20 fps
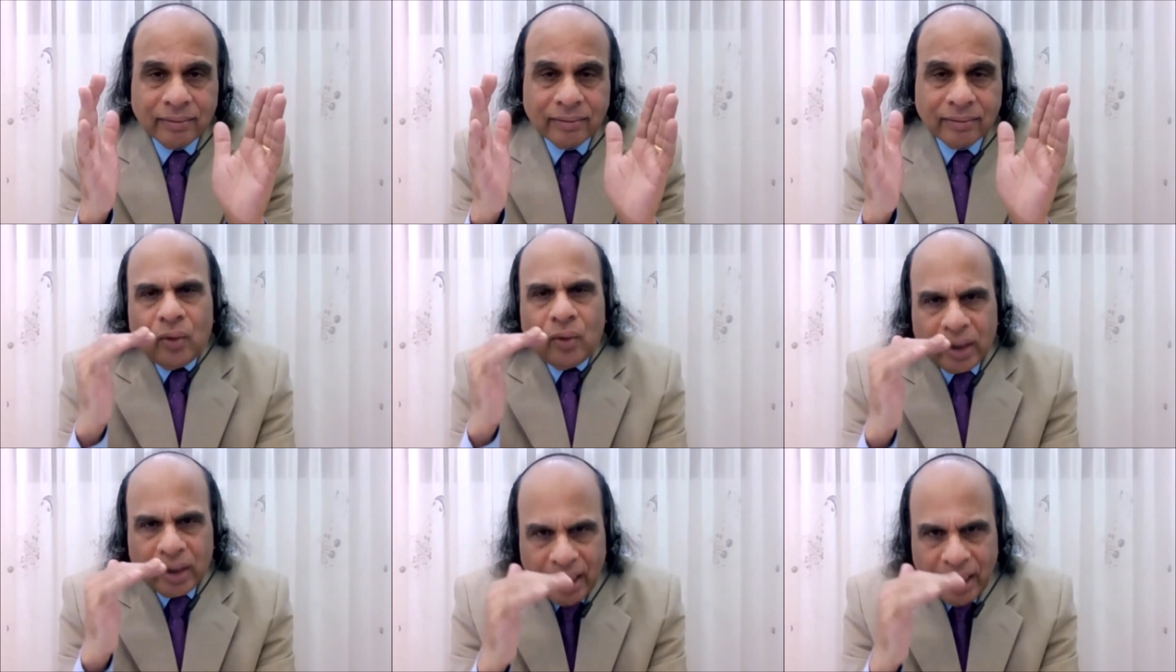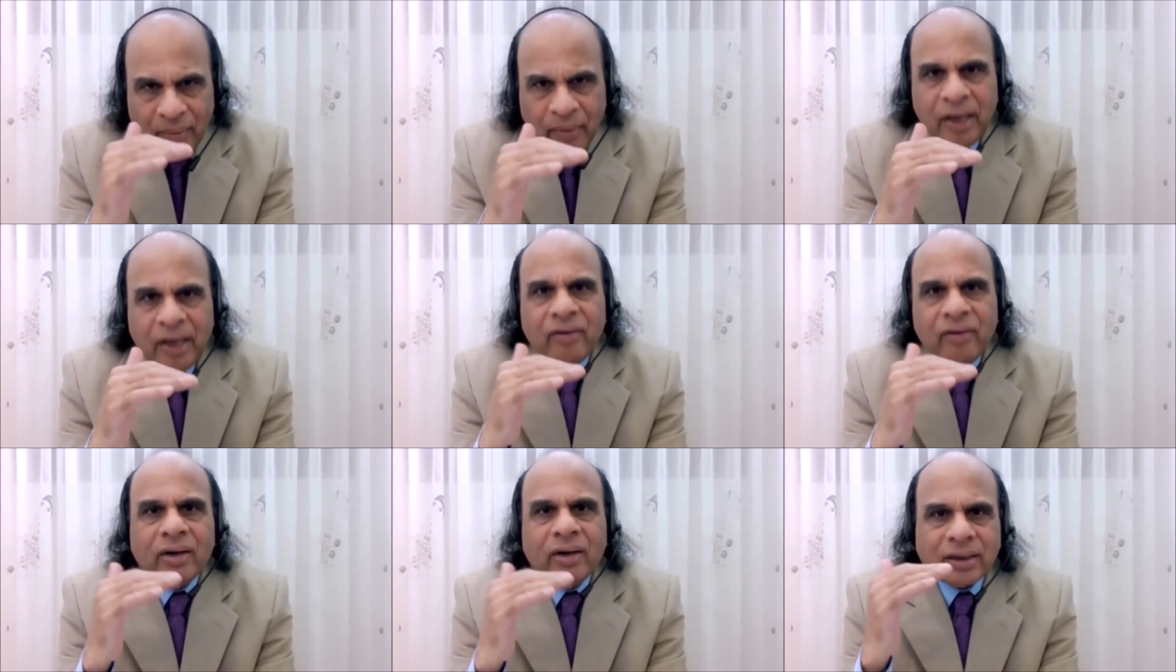For
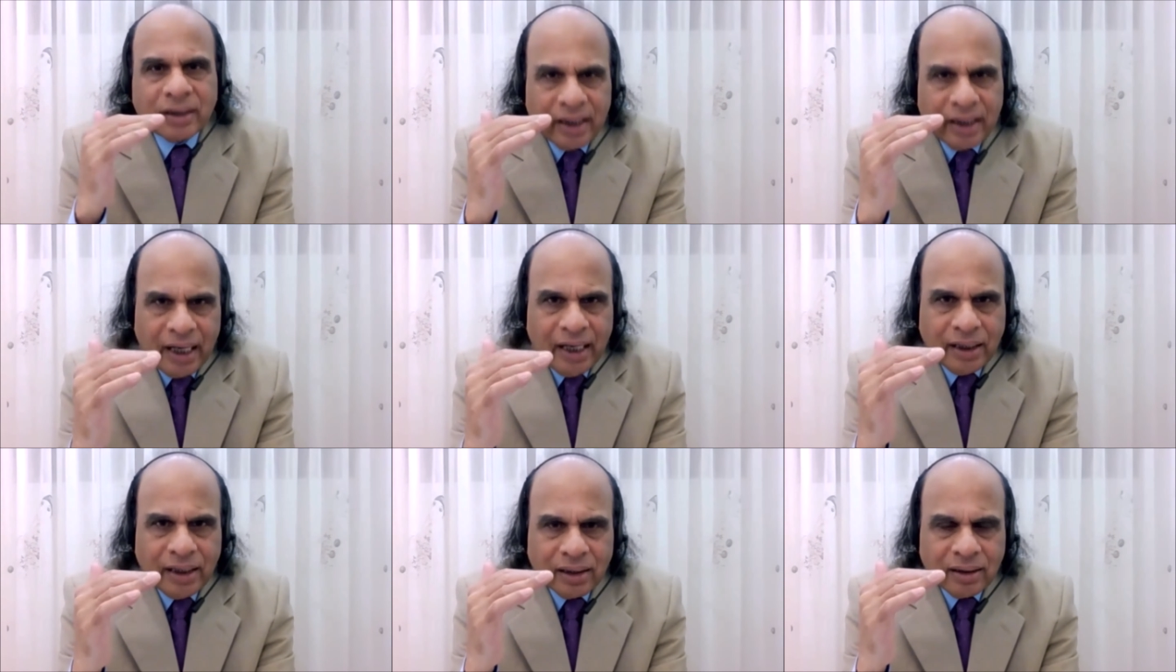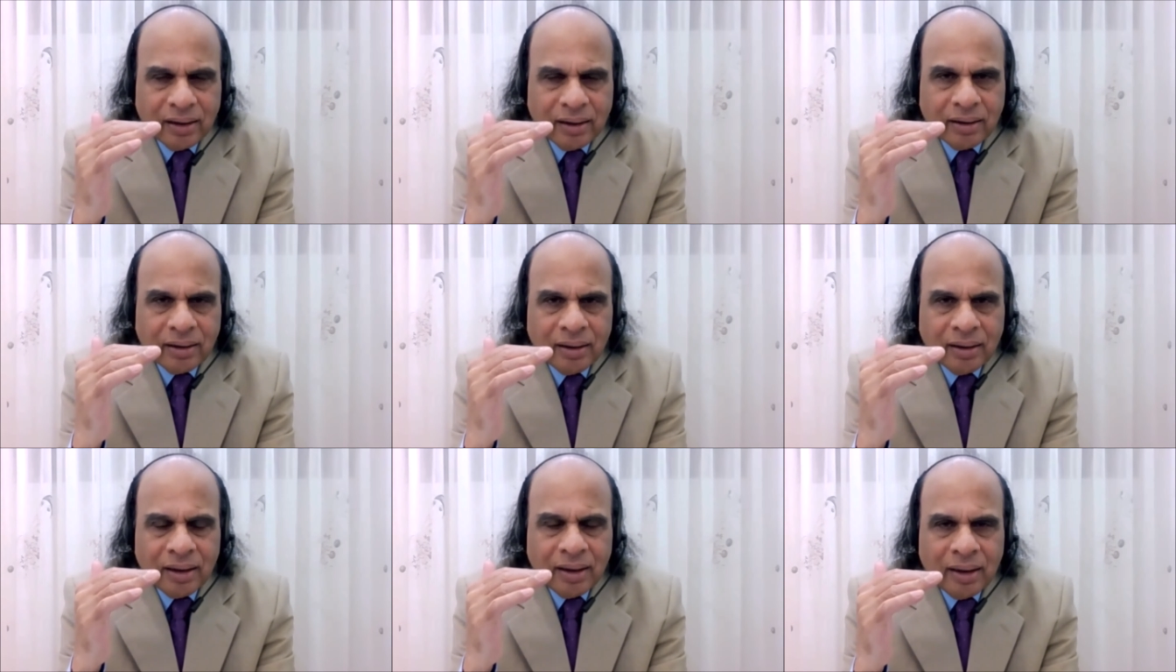them, he was great.
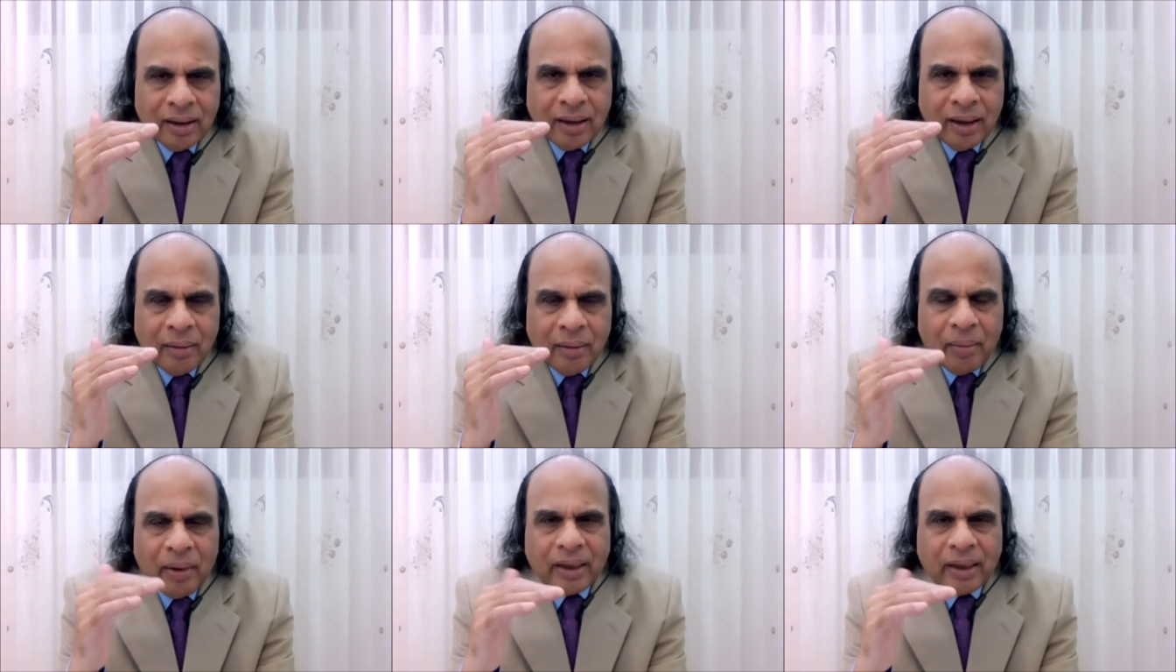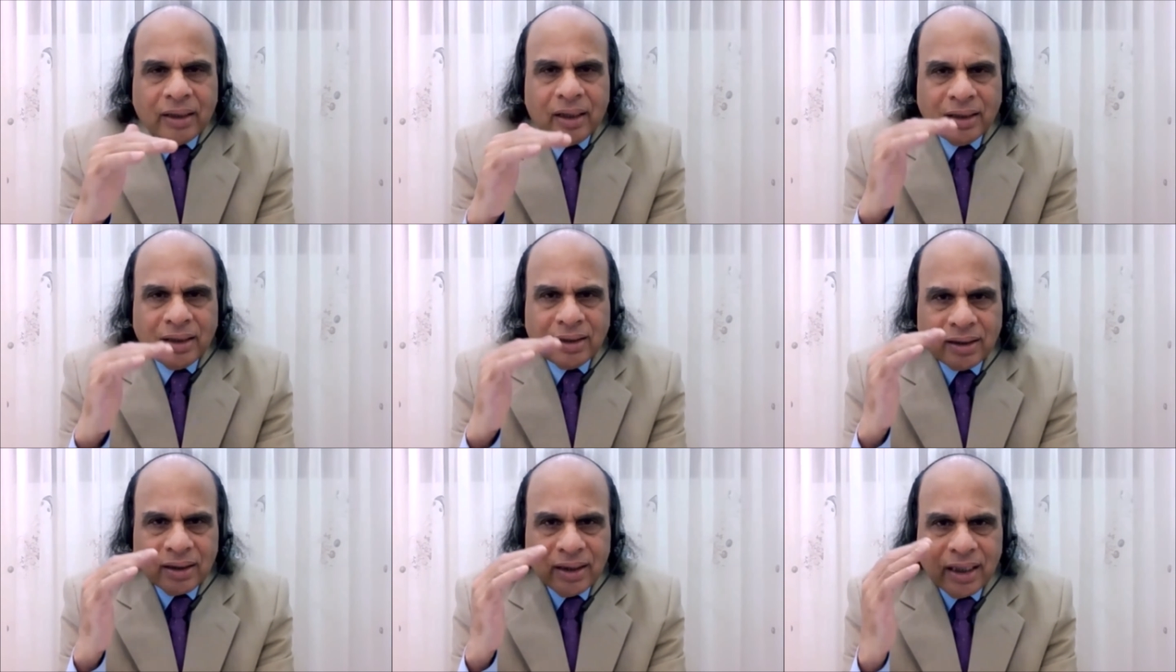But
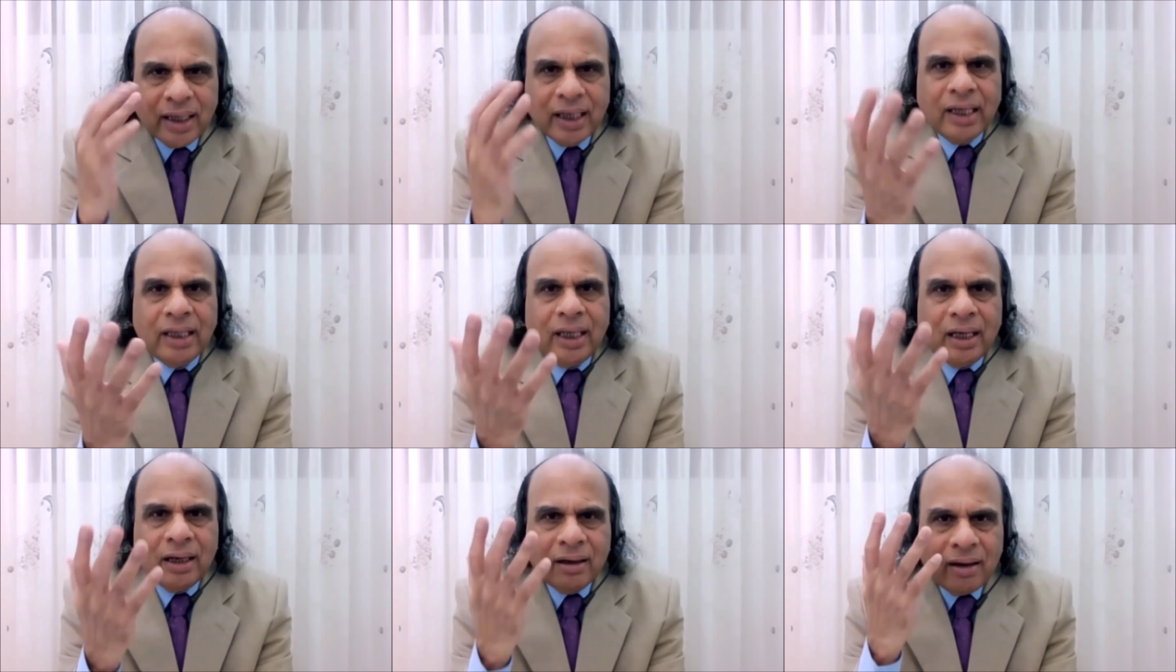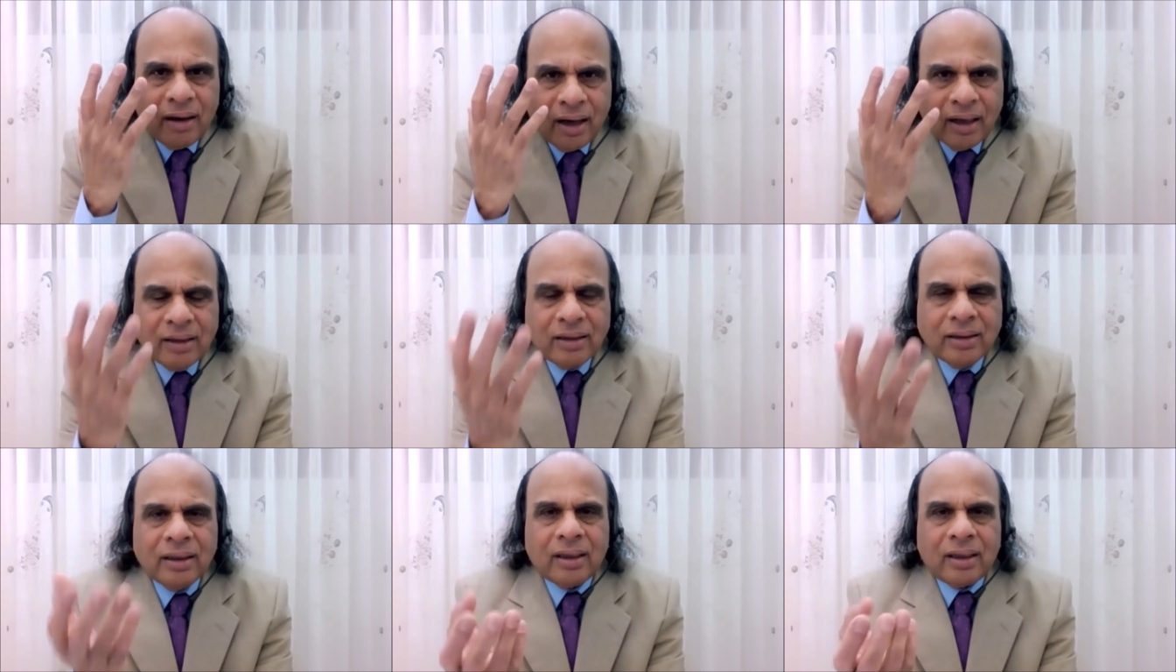considering the
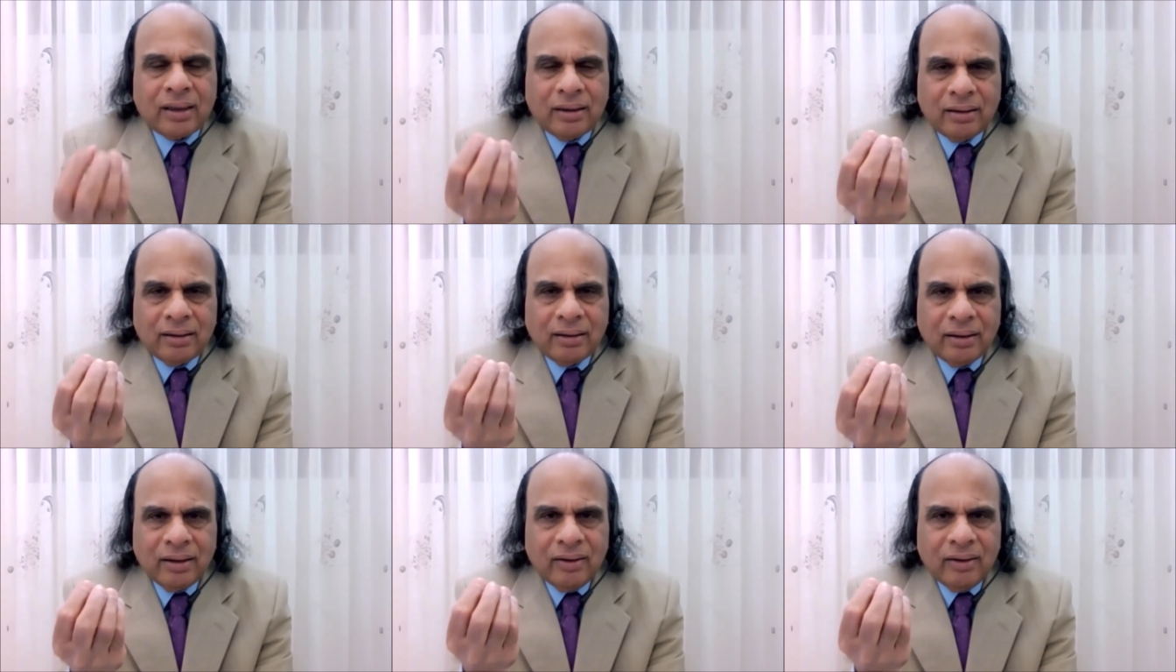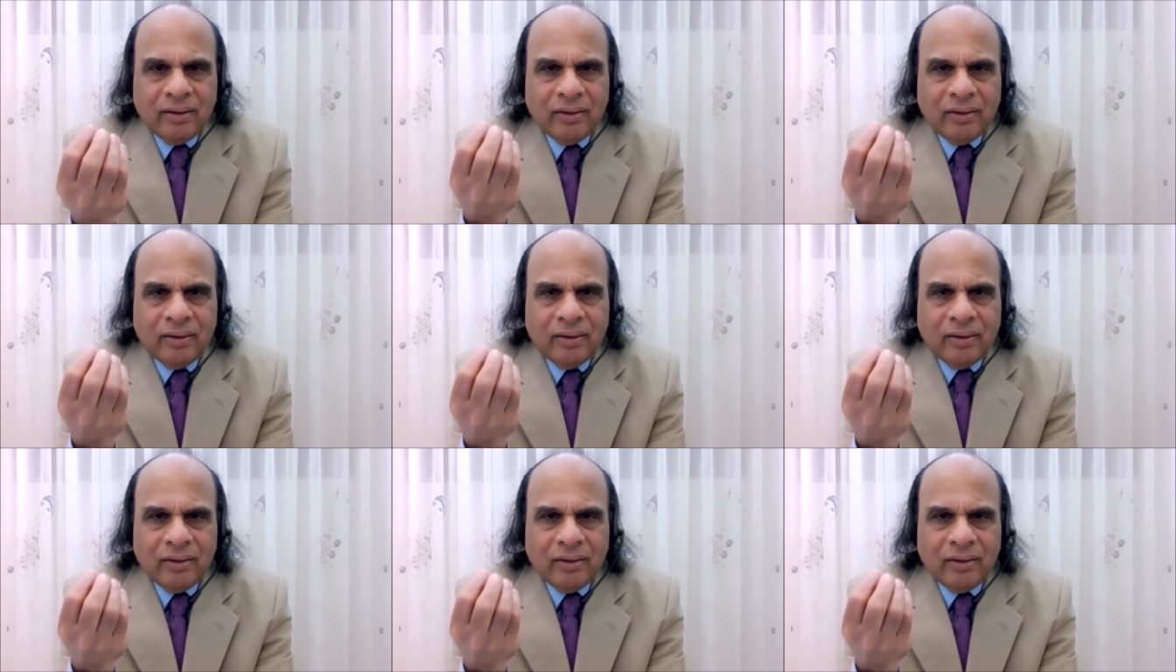culture,